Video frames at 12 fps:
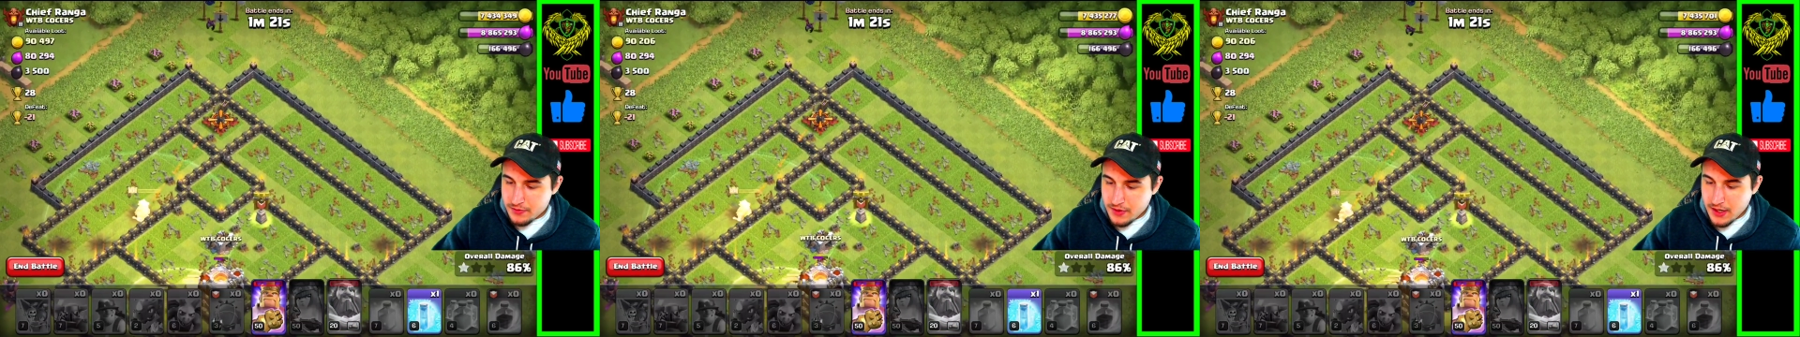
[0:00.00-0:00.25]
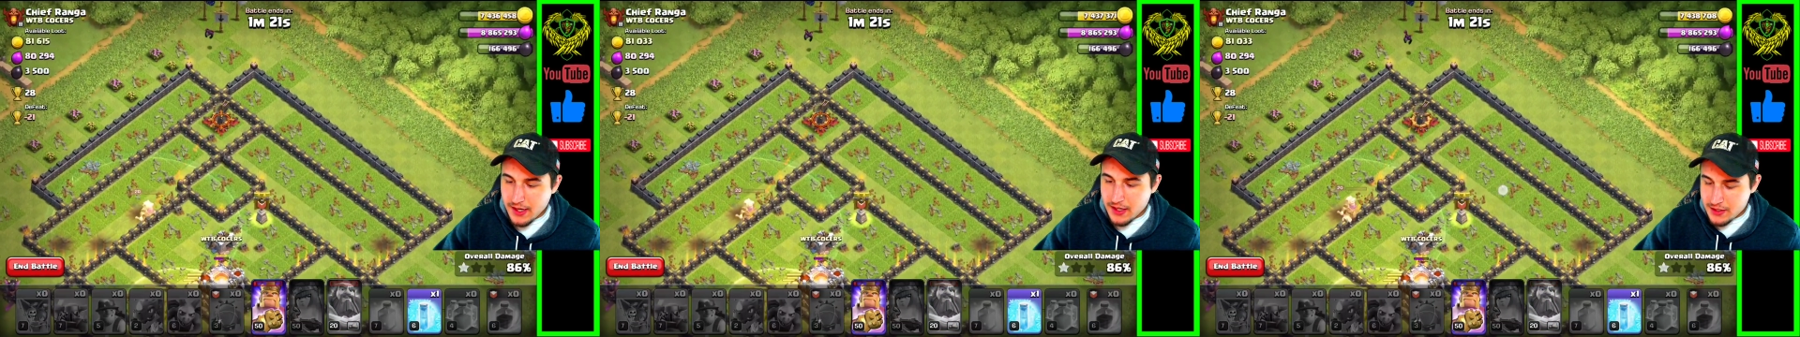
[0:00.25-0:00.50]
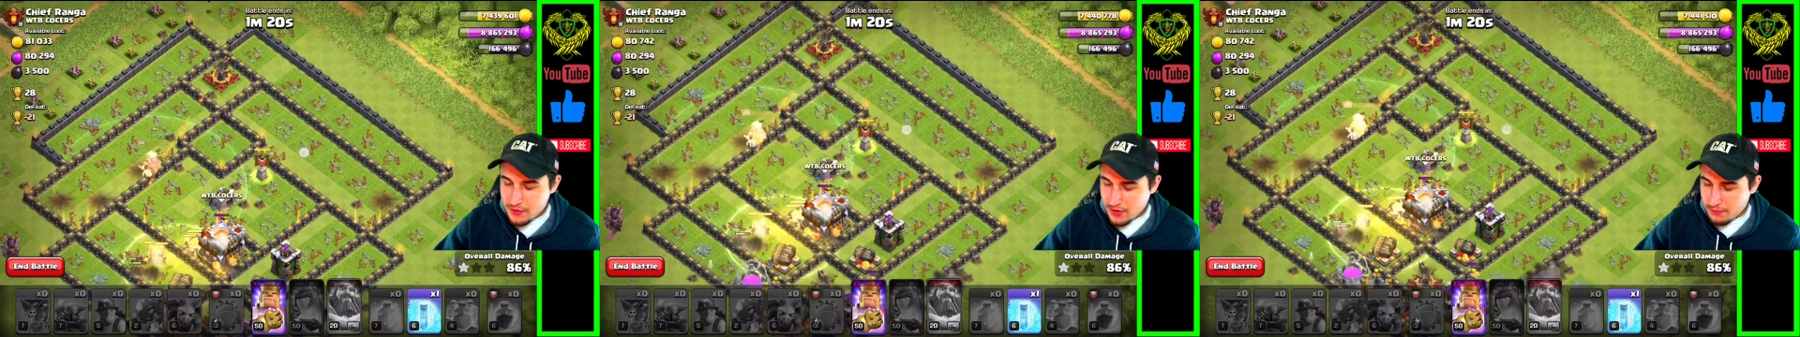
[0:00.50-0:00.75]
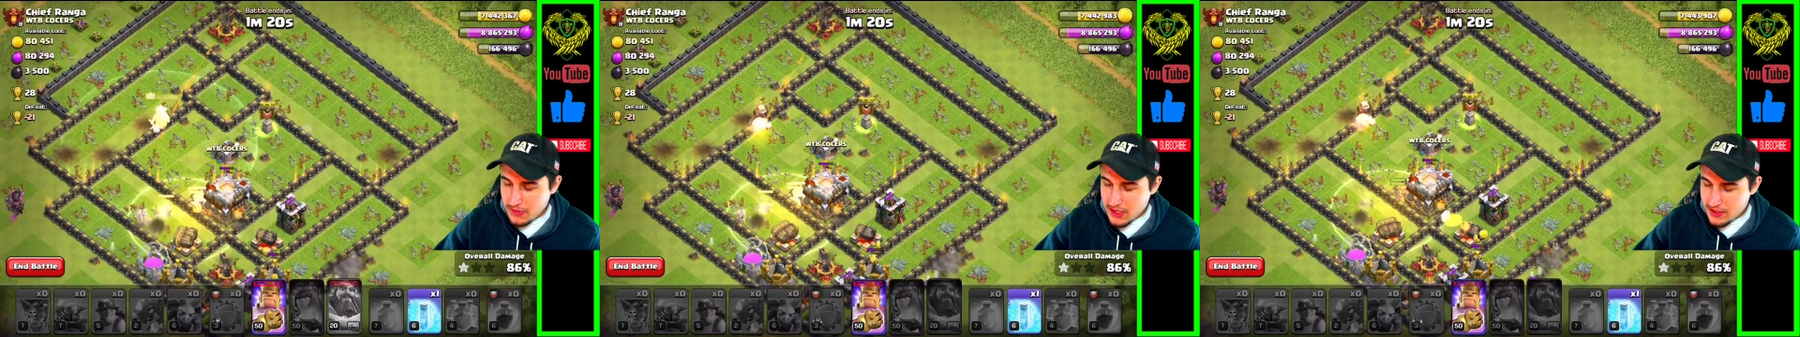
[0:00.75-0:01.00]
Can I get you with a
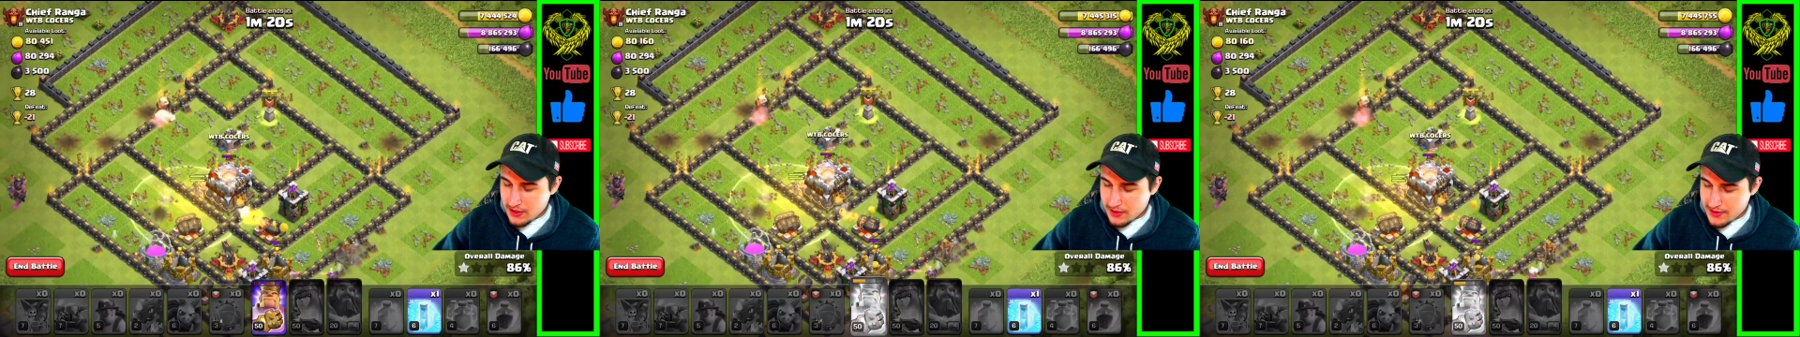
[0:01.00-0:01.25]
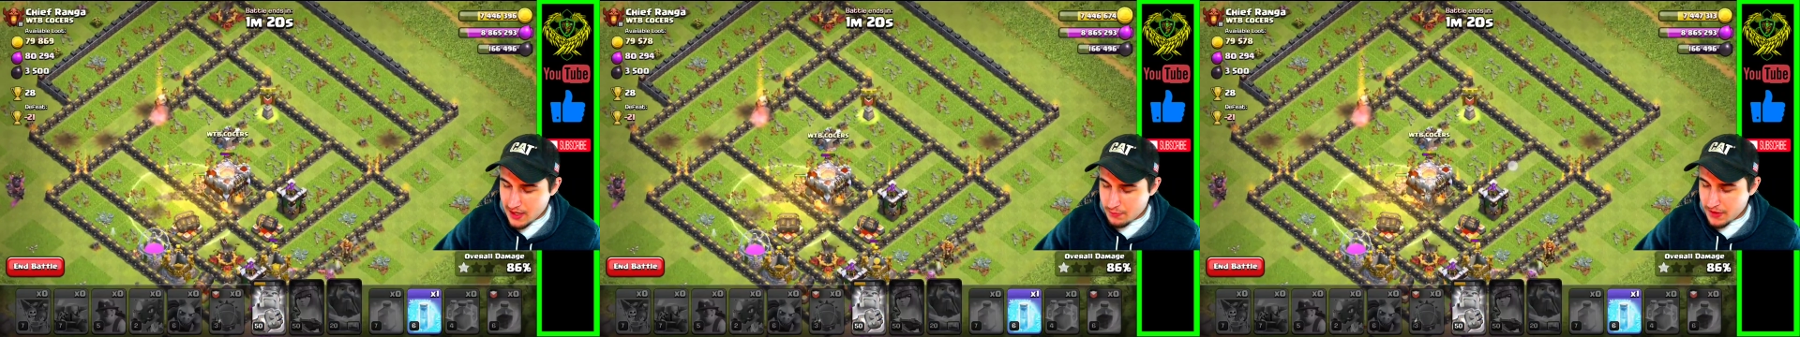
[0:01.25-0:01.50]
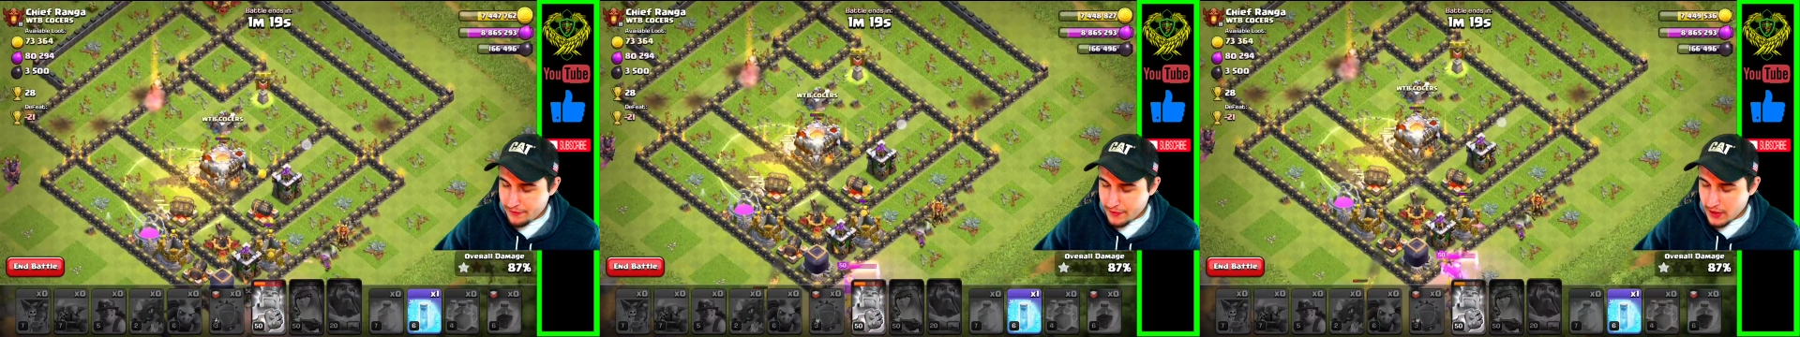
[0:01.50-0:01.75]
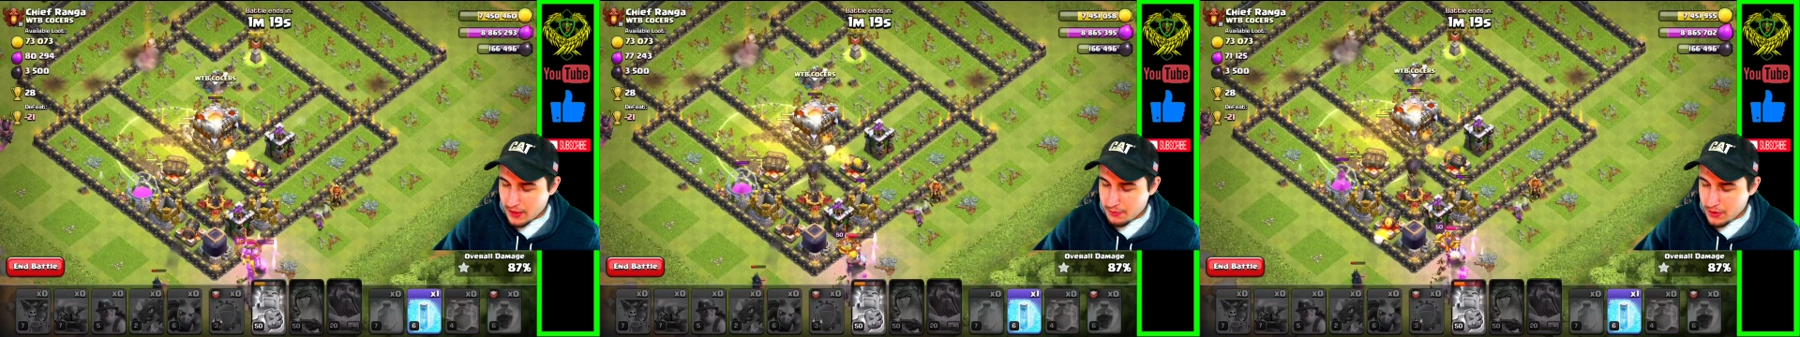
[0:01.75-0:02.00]
minion? Because that would be
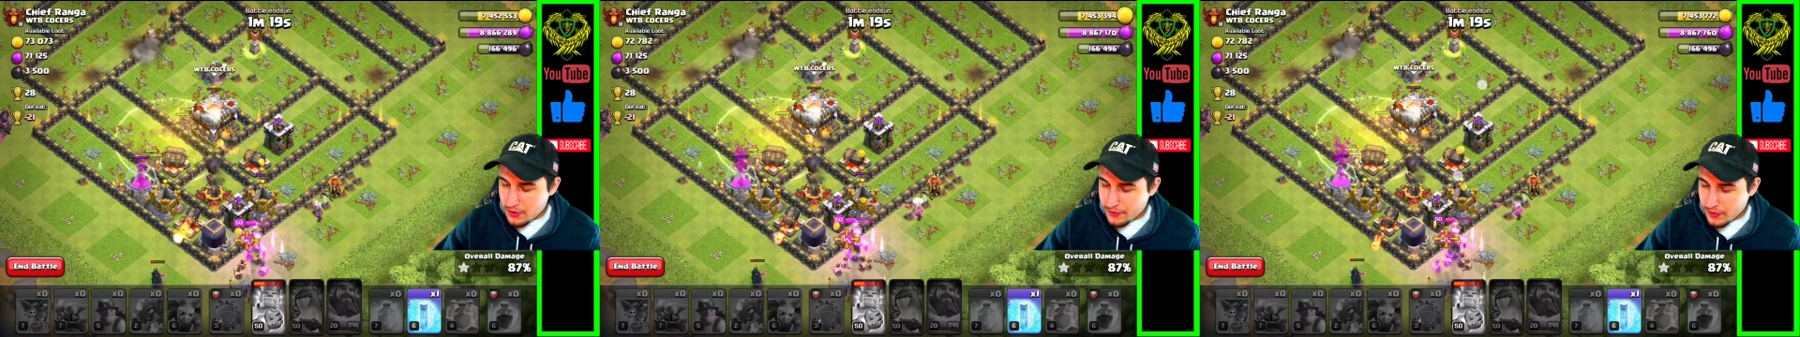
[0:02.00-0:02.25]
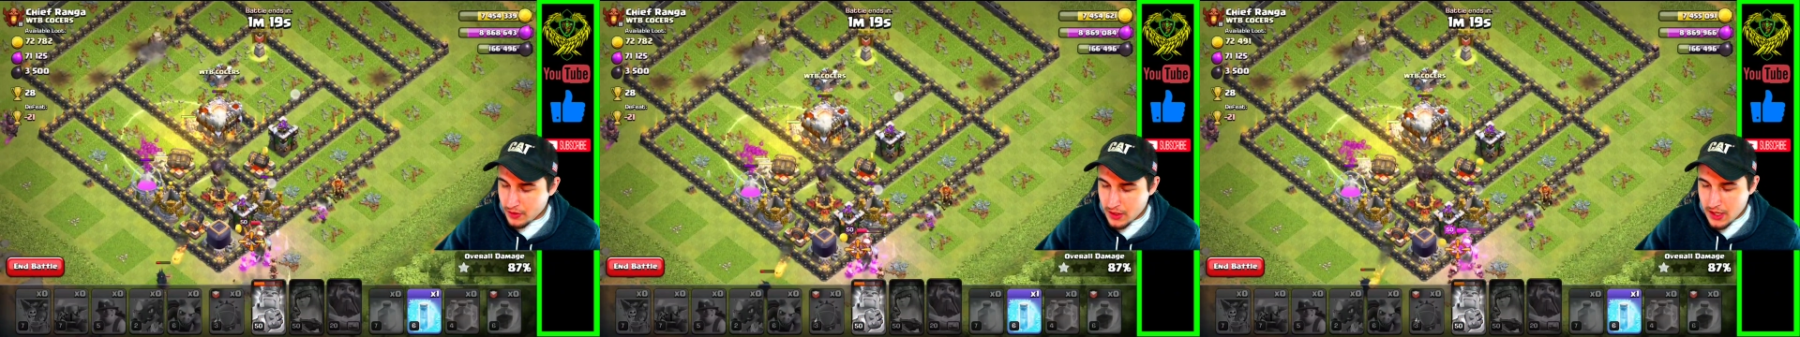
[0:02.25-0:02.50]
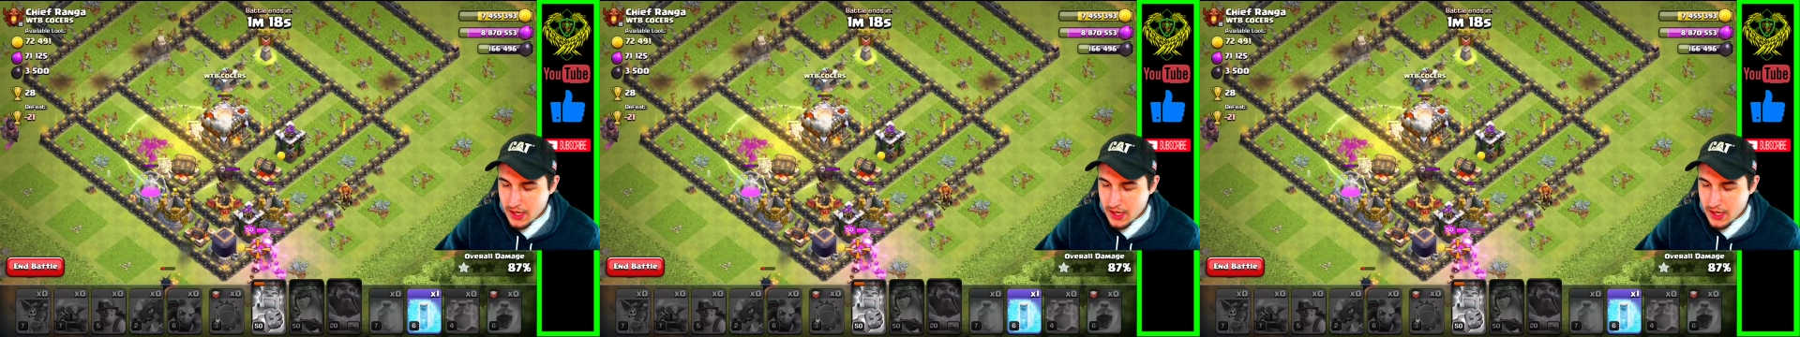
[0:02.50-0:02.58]
freaking beautiful.